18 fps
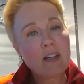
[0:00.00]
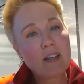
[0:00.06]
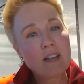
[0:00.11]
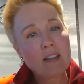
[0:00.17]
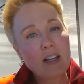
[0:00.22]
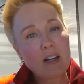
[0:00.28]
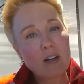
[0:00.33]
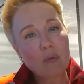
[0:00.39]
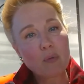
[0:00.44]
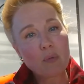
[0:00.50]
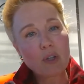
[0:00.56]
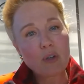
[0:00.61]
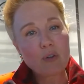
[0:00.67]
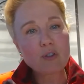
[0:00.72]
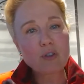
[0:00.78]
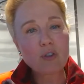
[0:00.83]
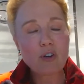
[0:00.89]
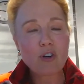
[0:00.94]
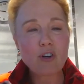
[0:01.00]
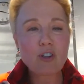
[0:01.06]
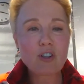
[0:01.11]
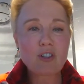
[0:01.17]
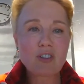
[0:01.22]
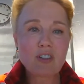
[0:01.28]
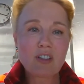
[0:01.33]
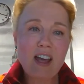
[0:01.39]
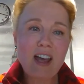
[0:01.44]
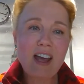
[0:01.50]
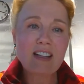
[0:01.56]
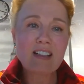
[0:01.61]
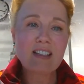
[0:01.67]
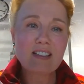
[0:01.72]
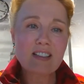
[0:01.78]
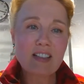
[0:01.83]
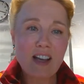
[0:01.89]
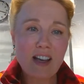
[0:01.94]
Now, we also heard
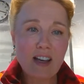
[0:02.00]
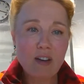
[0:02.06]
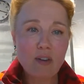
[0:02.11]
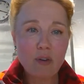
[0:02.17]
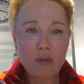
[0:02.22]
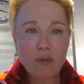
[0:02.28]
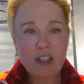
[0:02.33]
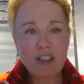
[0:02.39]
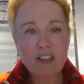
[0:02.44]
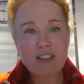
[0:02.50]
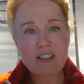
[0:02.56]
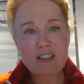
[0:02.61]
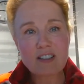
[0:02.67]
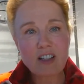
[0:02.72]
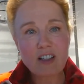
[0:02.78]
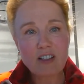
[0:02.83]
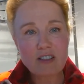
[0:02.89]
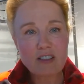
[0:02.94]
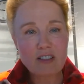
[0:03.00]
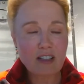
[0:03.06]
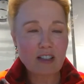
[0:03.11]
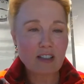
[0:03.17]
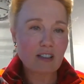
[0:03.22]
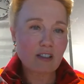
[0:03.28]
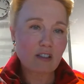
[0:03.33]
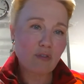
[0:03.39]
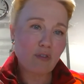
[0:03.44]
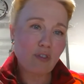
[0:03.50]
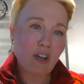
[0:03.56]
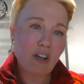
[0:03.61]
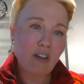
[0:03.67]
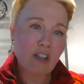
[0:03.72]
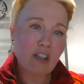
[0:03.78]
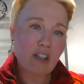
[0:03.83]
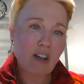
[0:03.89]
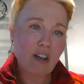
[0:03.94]
Andy Tang already discuss that it's
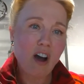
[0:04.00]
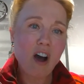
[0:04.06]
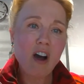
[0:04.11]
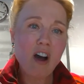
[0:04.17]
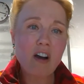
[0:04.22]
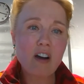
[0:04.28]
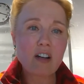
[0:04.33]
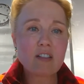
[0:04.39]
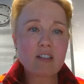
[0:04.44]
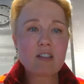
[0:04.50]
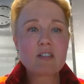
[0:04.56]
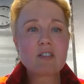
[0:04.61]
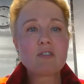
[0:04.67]
very hard